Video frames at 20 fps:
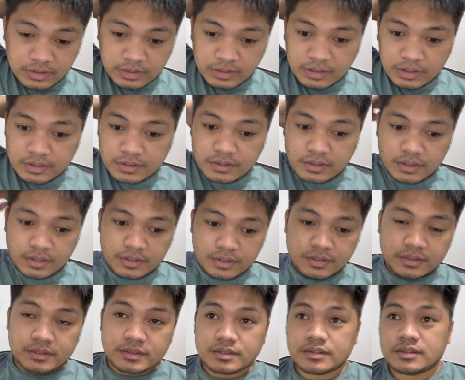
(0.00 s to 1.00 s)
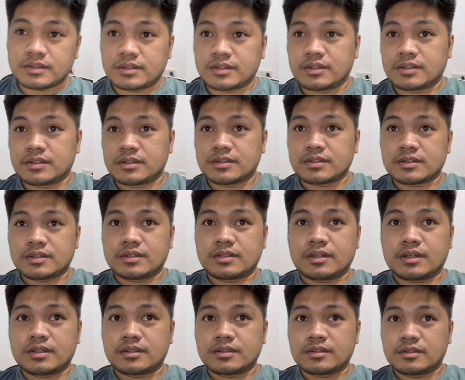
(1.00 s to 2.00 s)
Hi guys, it's
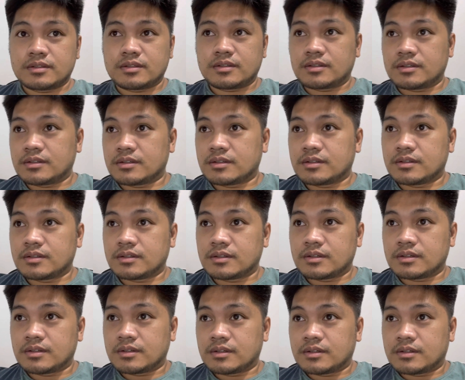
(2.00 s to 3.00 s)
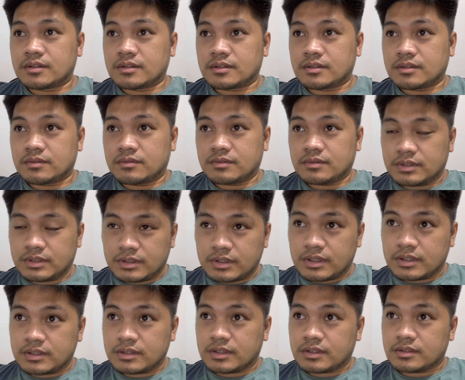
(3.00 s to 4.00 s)
another
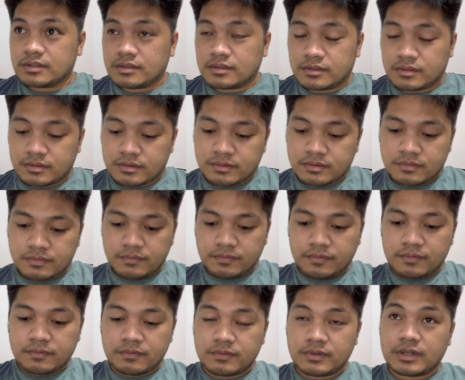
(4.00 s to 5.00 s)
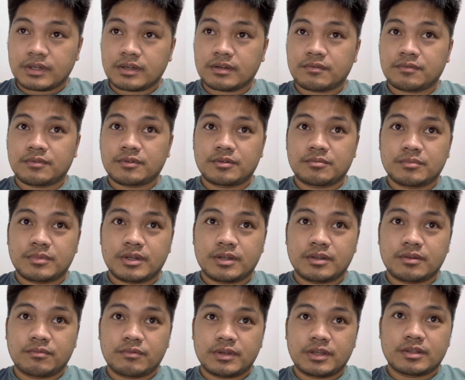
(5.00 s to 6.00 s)
vlog for my
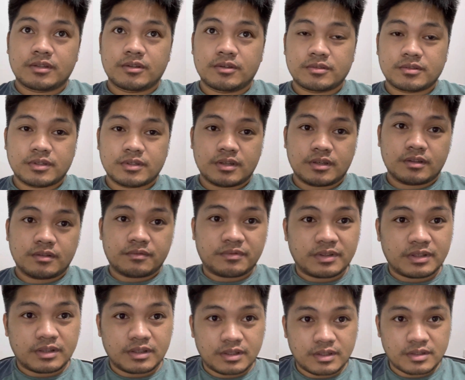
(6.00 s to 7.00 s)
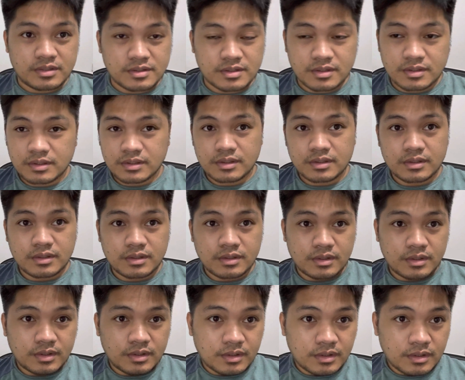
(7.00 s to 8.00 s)
weight loss and fitness.
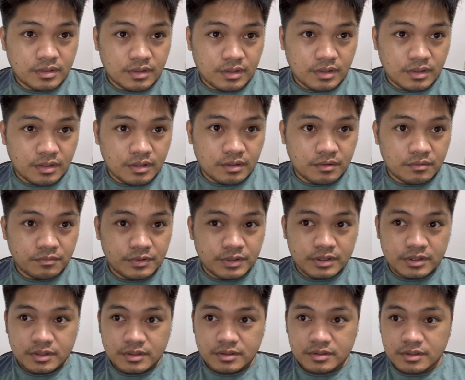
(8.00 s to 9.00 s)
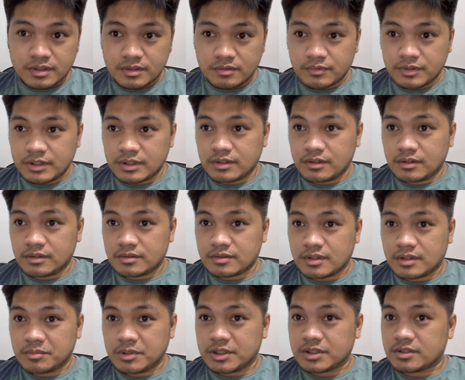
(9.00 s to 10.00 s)
Fitness and weight loss.
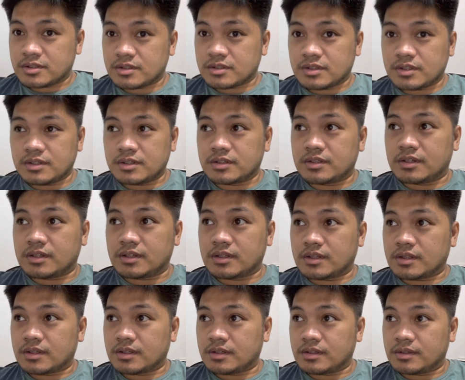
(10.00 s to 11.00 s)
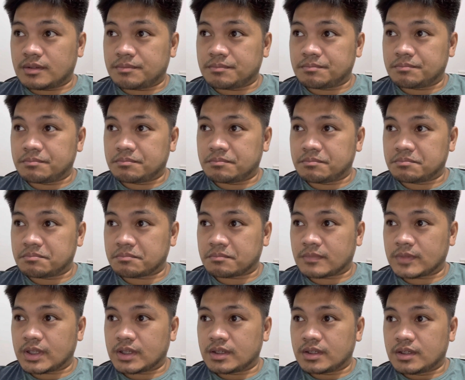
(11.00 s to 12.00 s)
I might say that
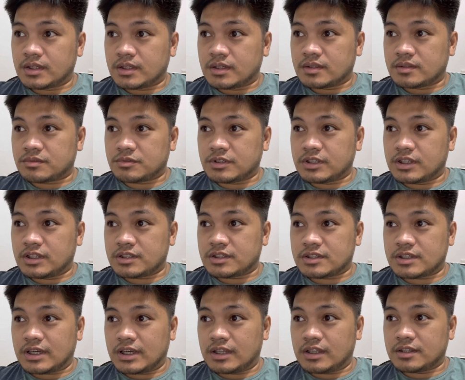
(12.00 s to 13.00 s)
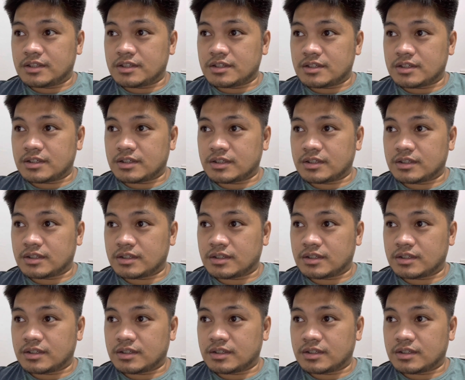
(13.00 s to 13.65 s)
it's really a challenge